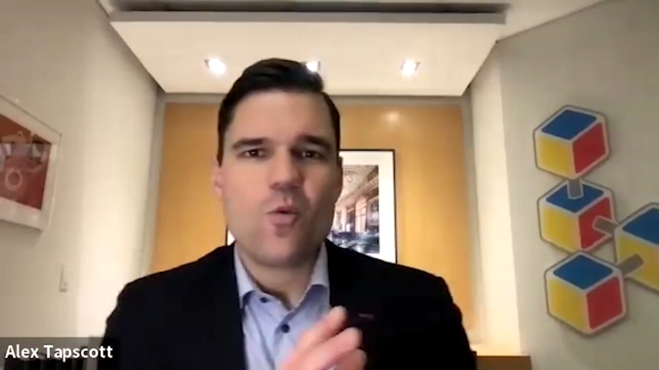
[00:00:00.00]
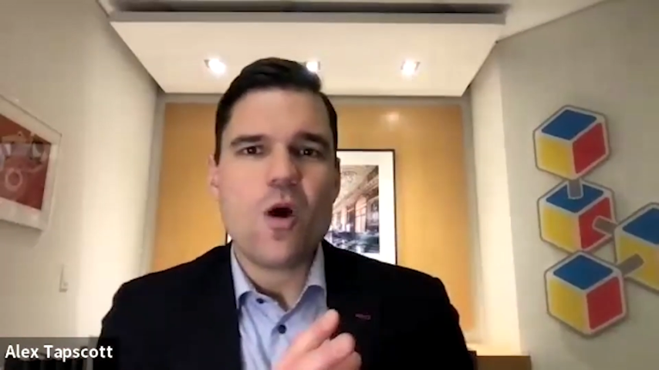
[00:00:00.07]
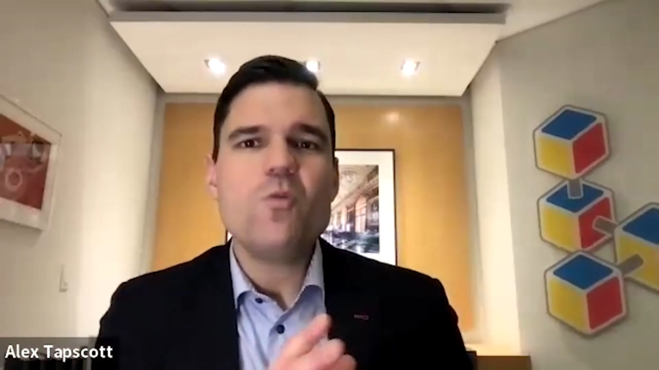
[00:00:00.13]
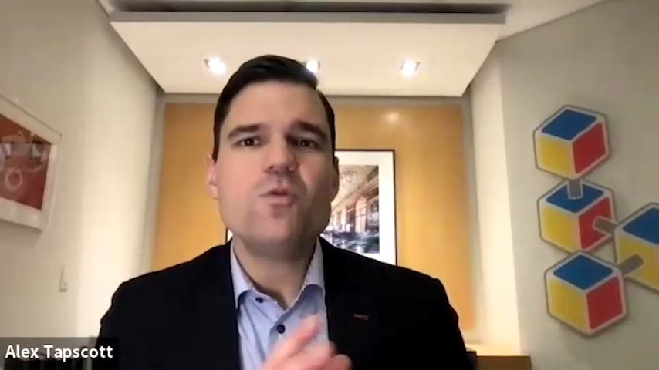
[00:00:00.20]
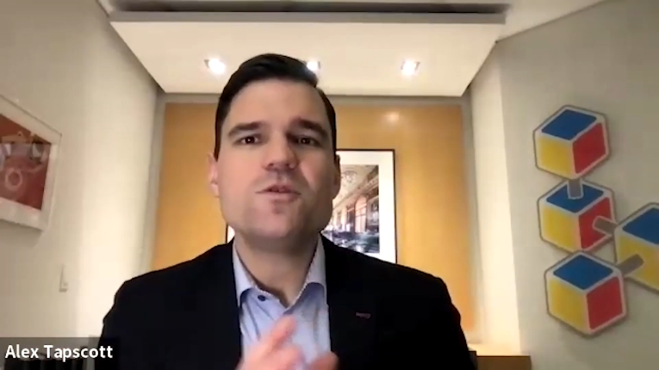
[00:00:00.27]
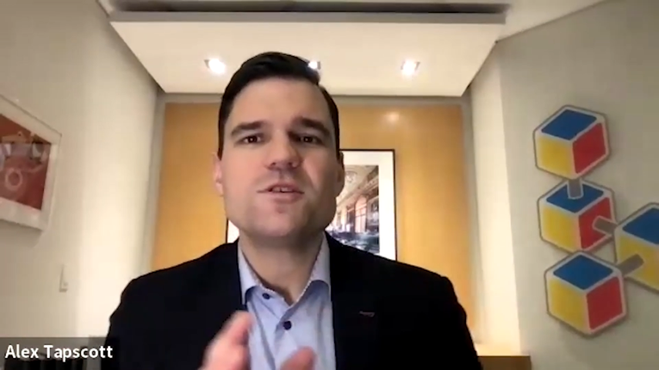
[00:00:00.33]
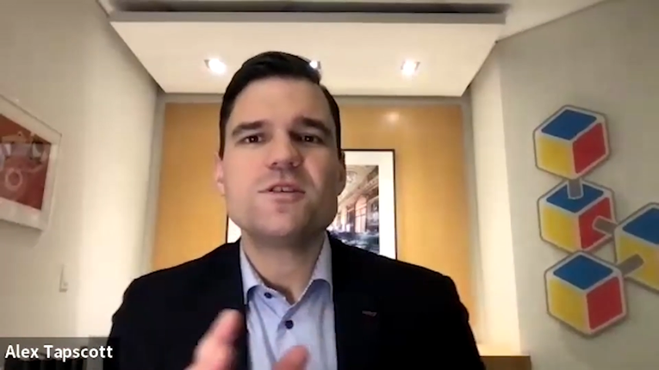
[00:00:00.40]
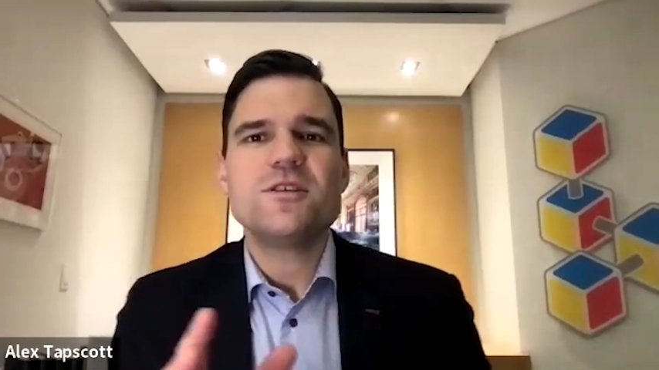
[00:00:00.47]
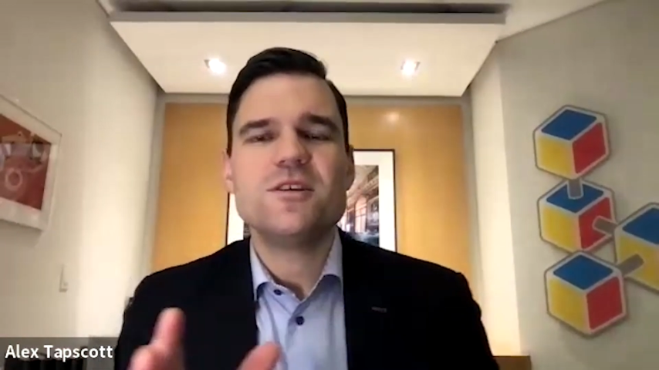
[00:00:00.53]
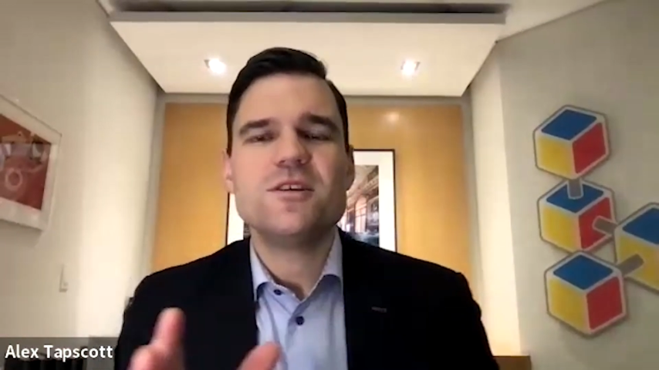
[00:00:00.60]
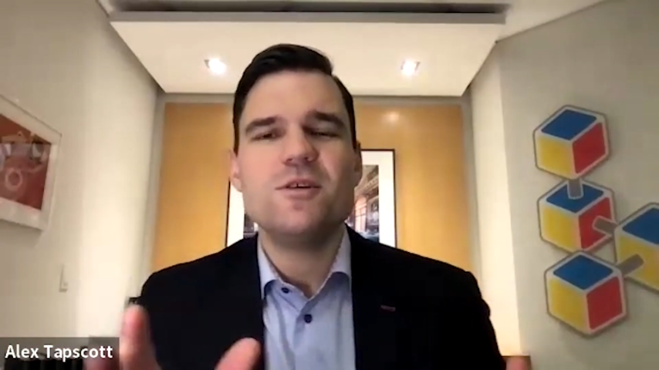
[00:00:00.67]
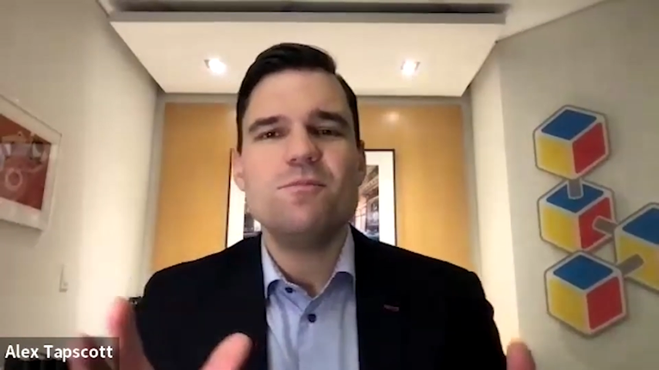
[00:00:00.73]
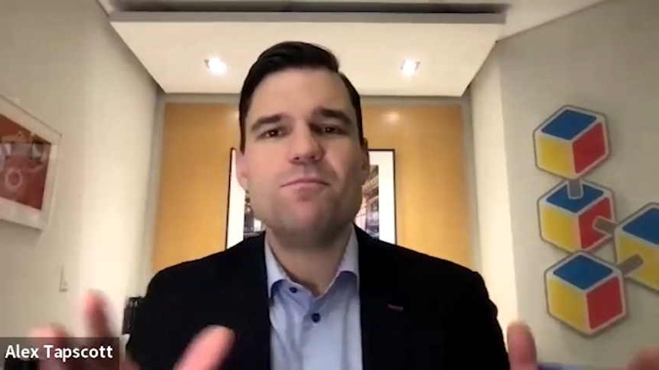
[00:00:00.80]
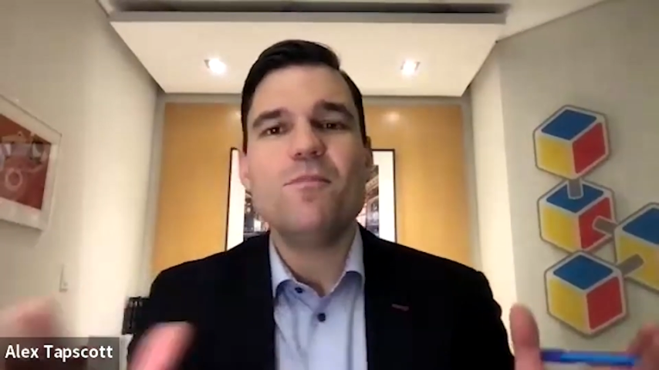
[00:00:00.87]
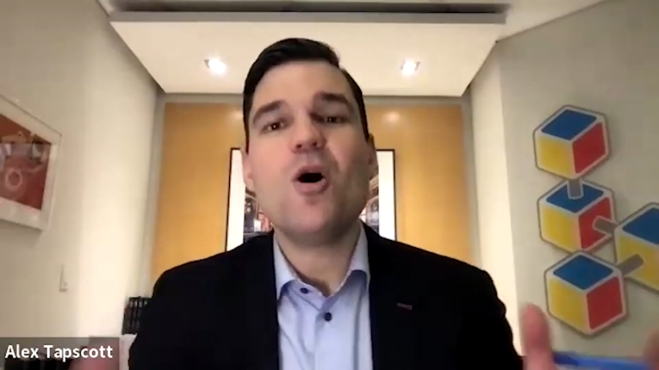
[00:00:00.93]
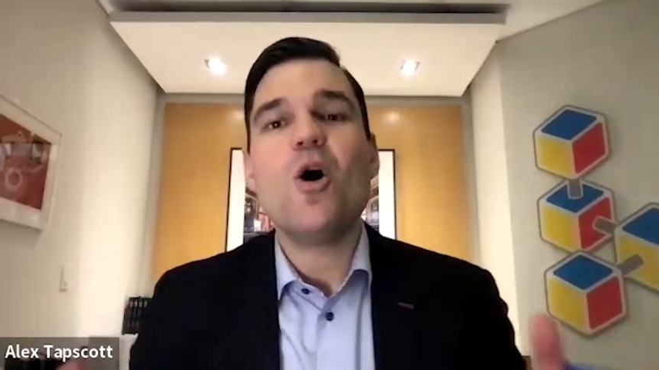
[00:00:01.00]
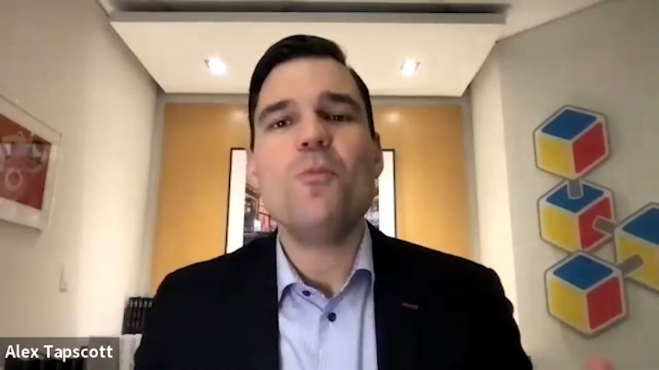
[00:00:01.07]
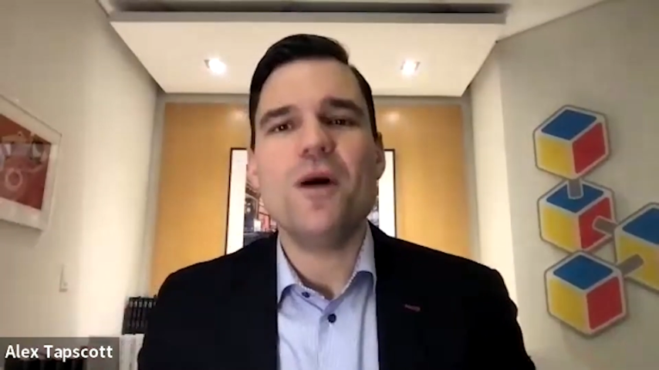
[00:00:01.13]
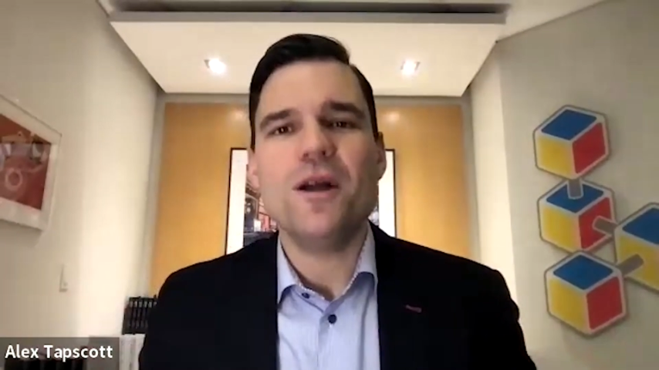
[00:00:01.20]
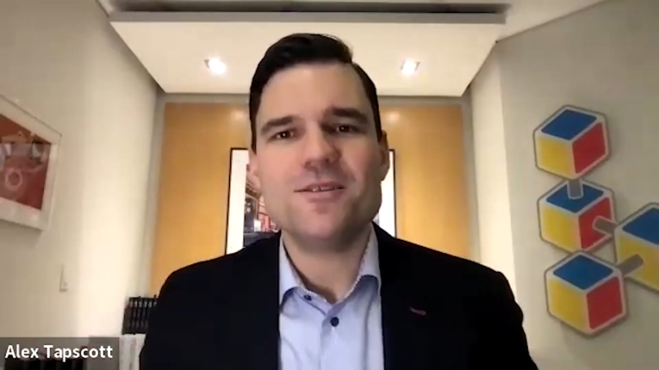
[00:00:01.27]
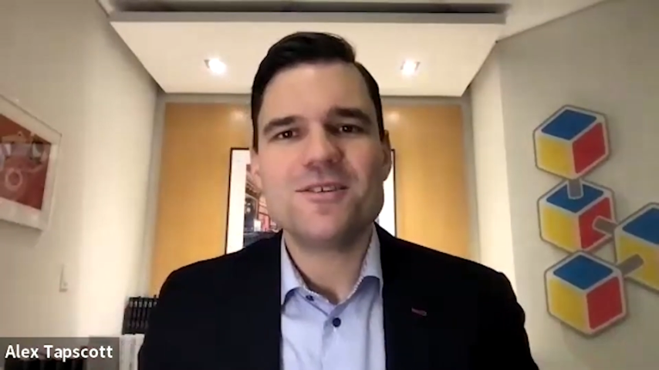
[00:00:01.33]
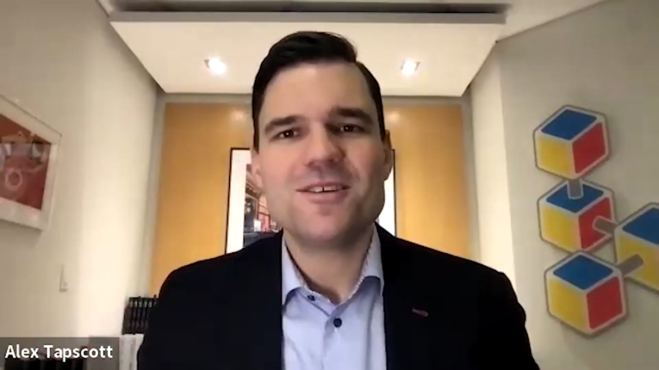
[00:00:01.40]
what was the
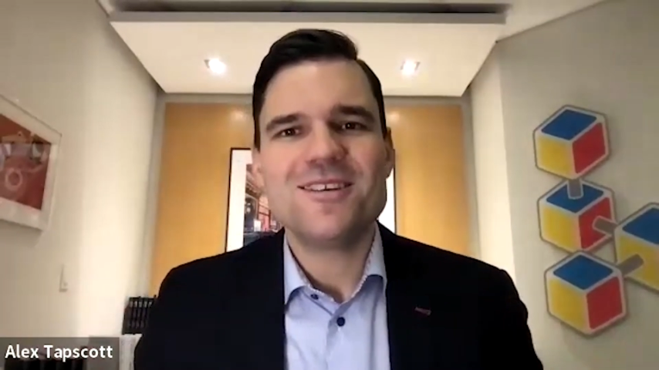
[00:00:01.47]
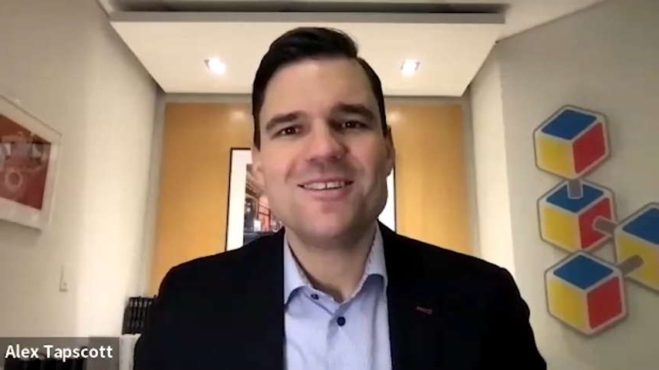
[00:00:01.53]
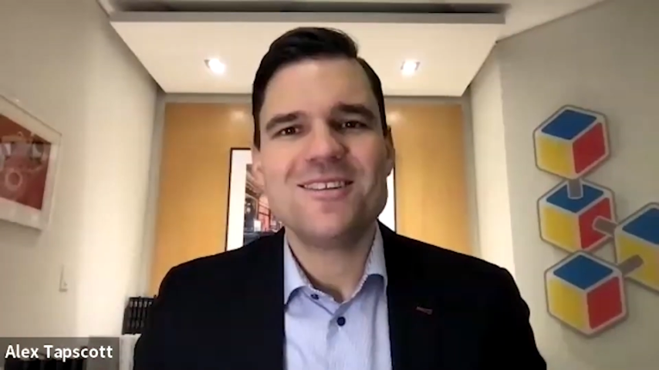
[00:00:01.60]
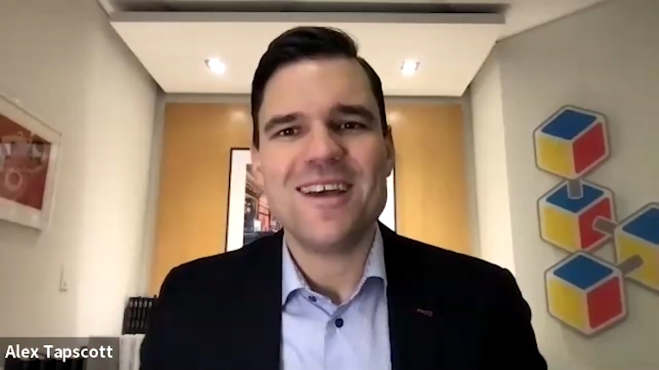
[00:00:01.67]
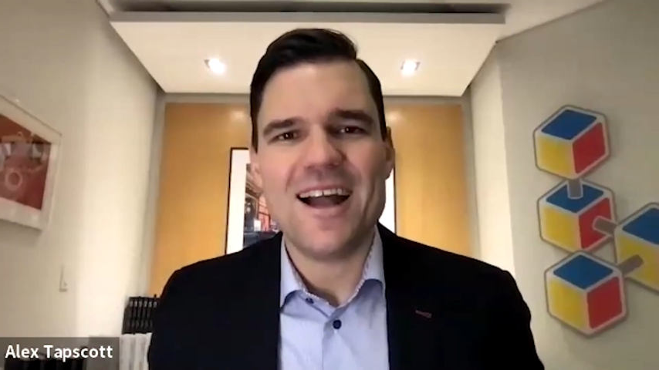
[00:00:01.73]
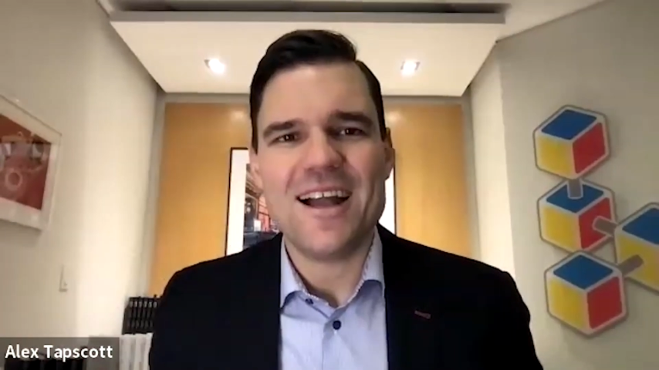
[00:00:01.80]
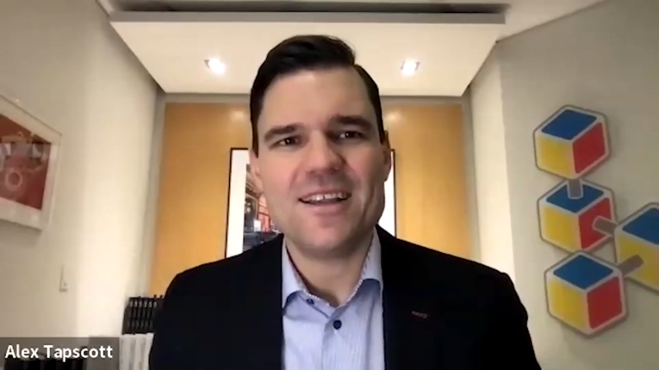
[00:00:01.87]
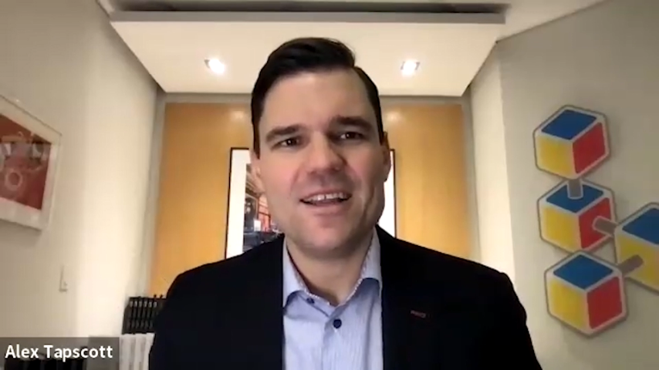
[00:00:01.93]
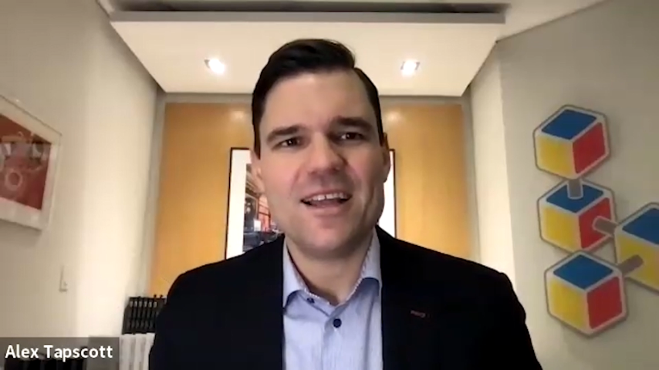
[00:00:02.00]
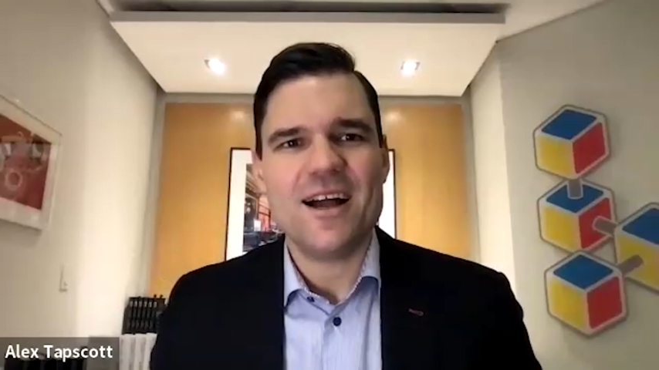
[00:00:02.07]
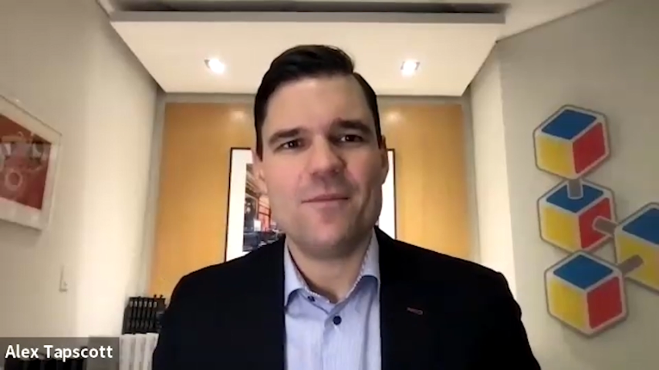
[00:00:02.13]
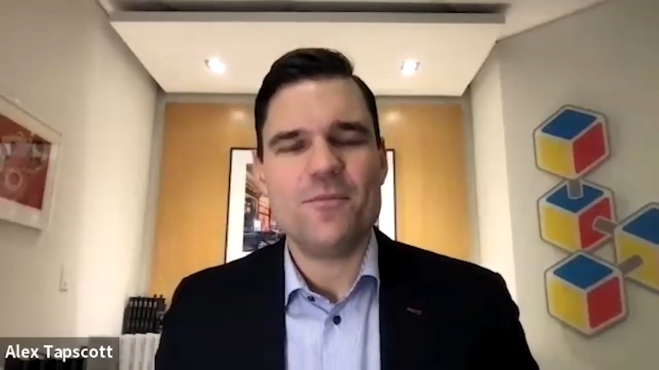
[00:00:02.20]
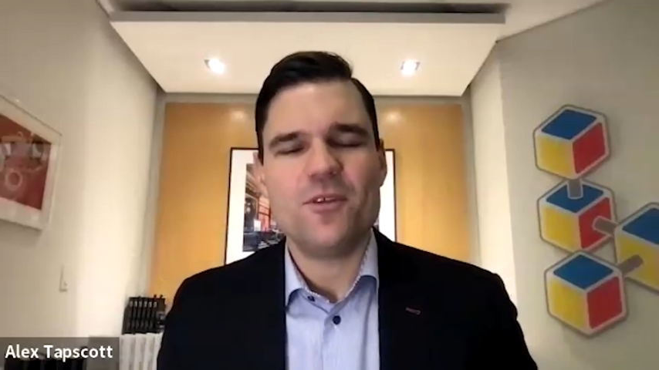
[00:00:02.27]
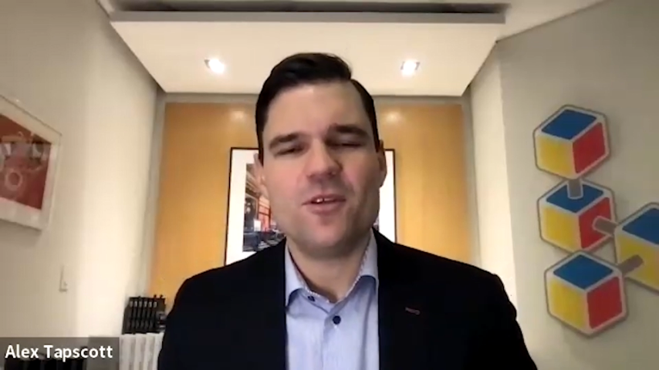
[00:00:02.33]
moment that um,